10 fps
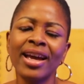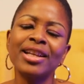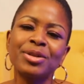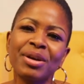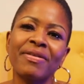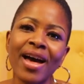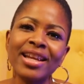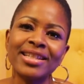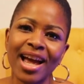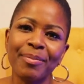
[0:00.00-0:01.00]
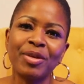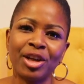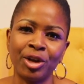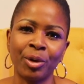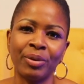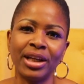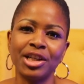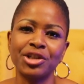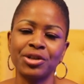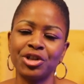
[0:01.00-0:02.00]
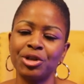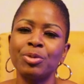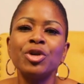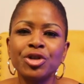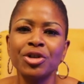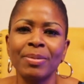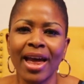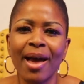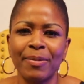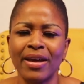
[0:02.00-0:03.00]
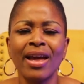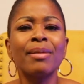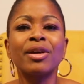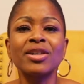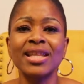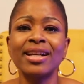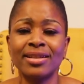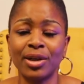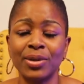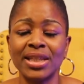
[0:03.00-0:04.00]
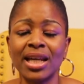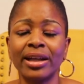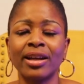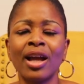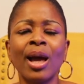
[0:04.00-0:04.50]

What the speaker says: And so if that is happening in your relationship, you should be happy because that is a good sign.